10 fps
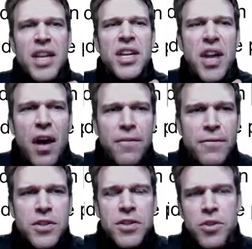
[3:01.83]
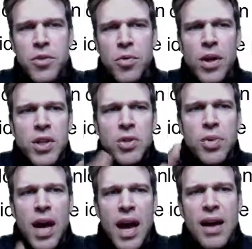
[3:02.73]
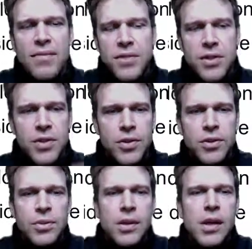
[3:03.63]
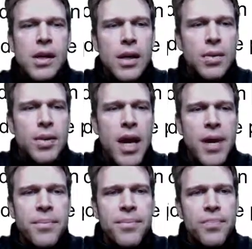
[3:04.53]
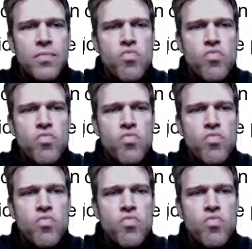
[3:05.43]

enough to do what you have to do. Okay,